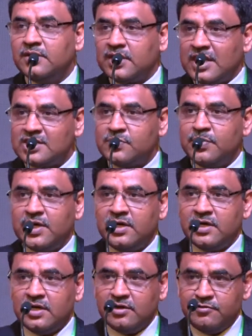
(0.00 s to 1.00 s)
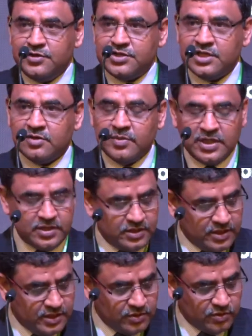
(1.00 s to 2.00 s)
transparent and efficient manner
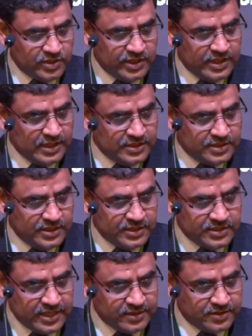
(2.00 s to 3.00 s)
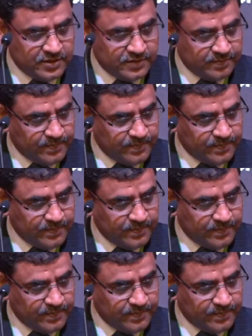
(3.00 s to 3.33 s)
into the real estate sector.